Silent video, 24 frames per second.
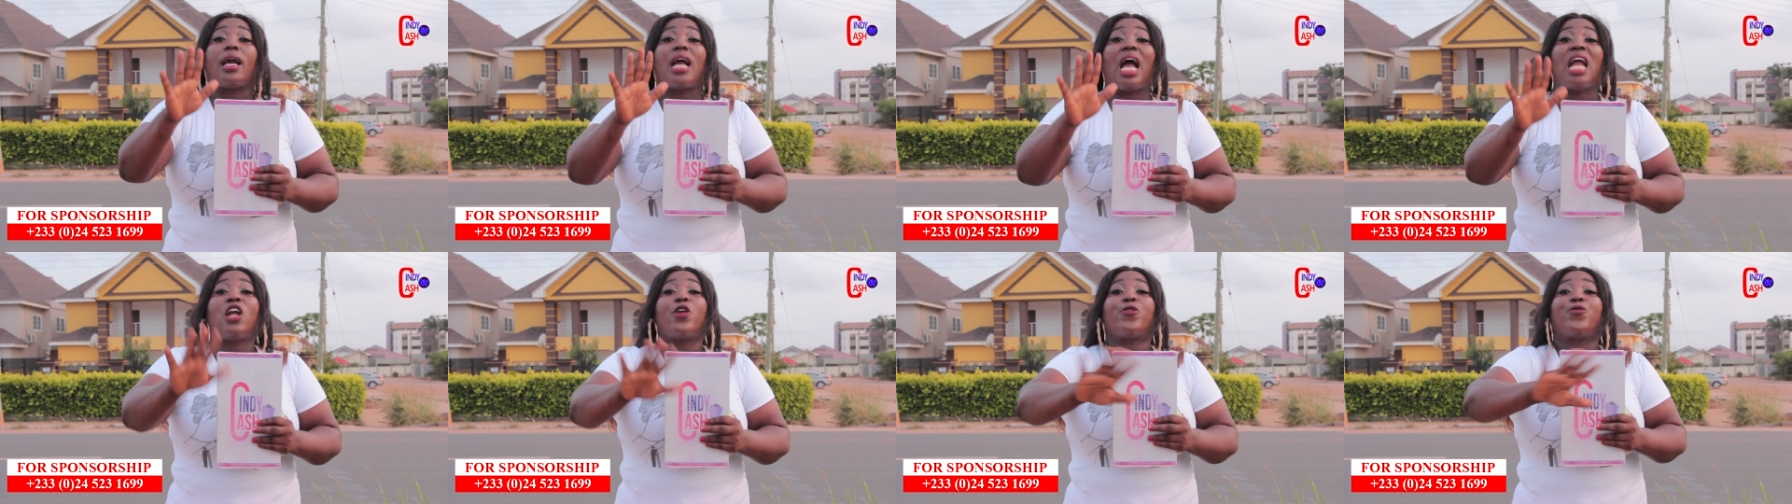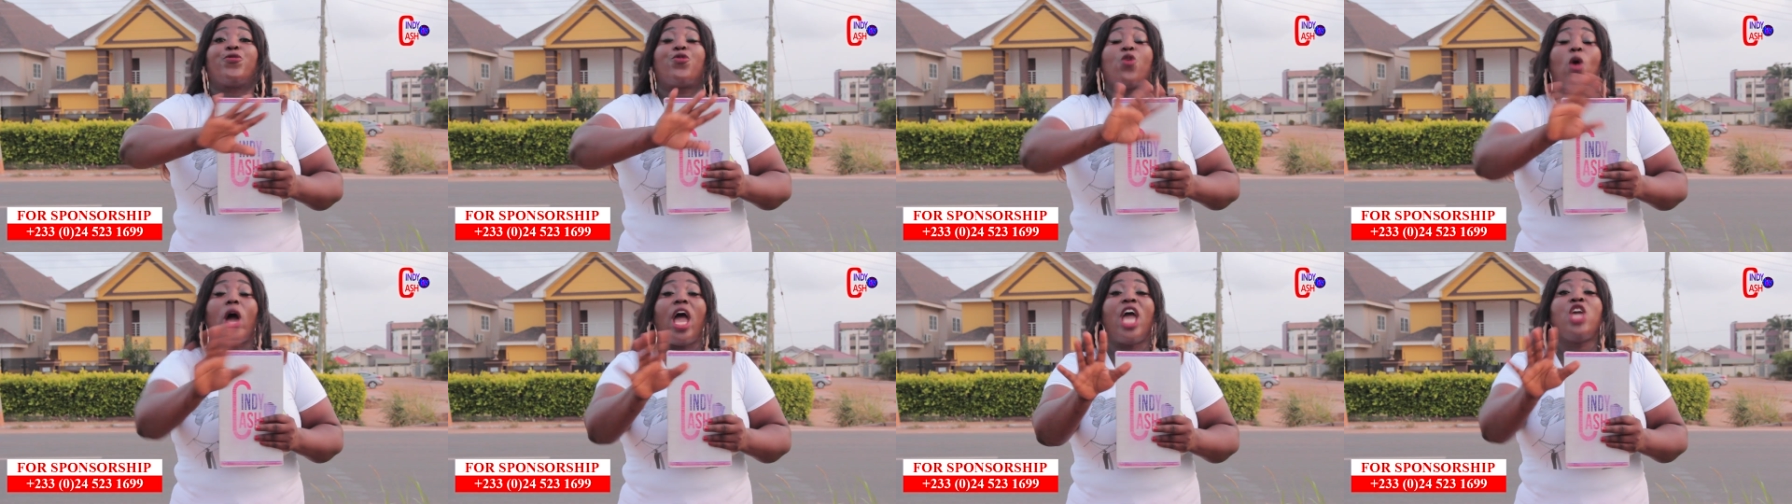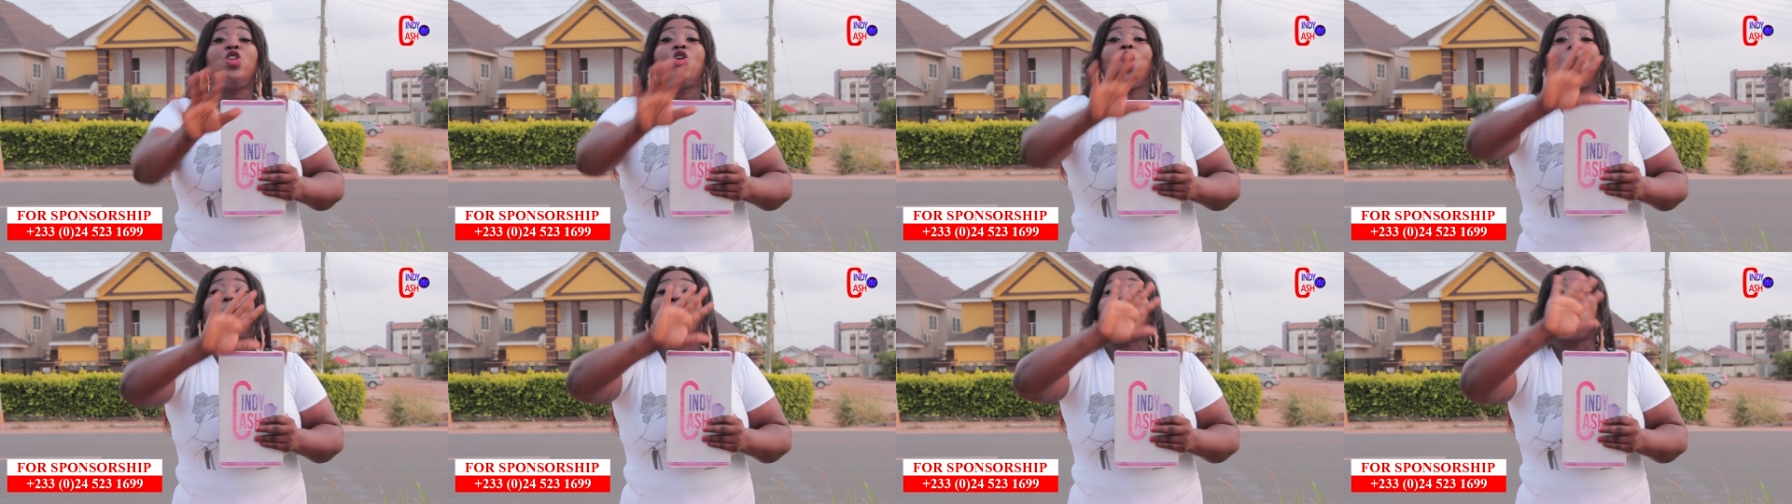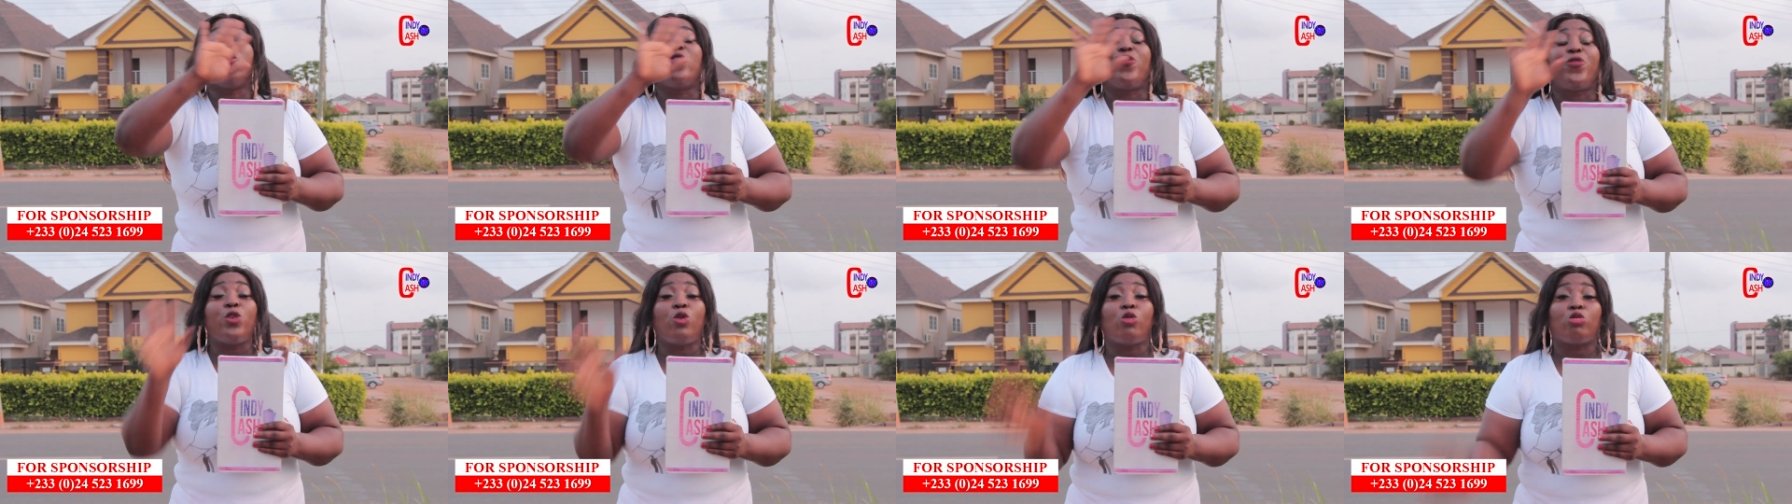Ghana for a year
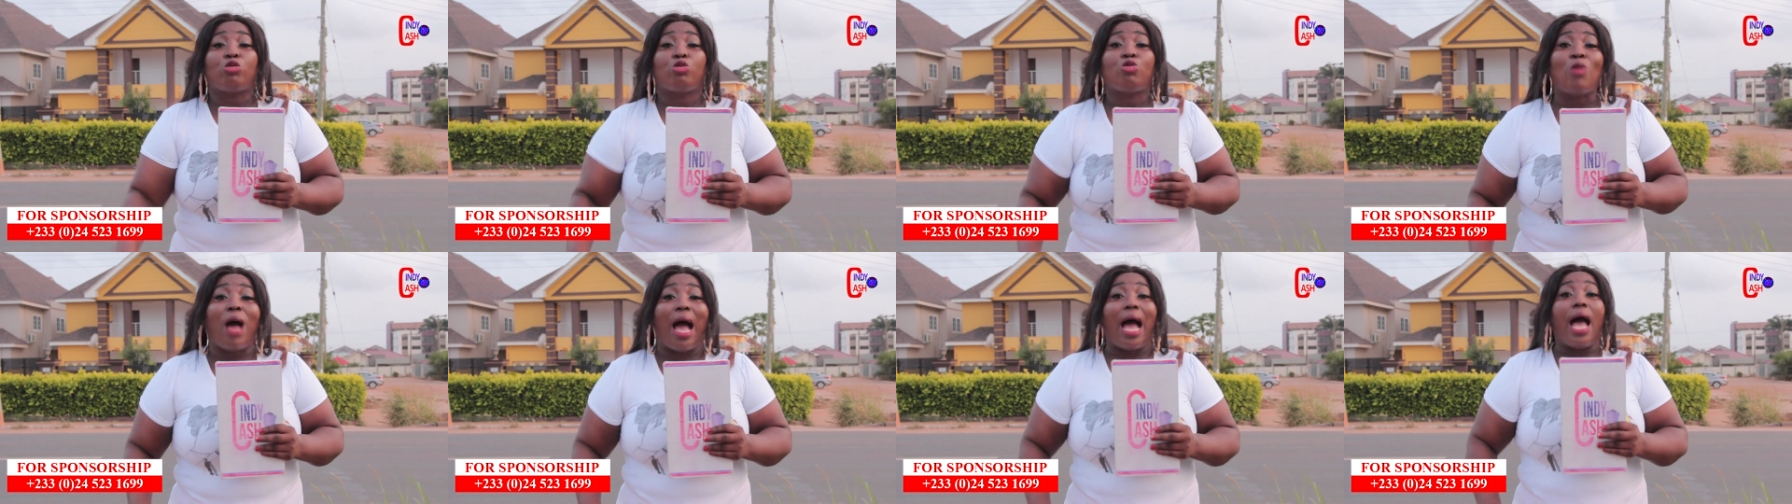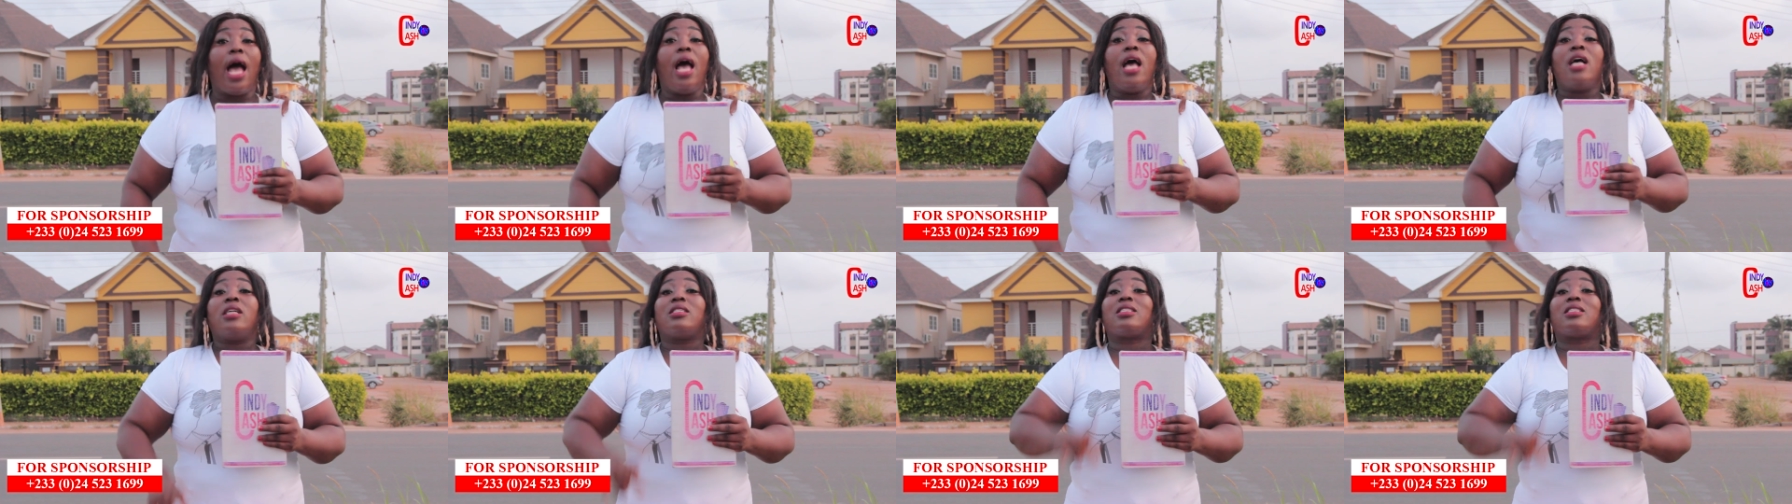one free swa.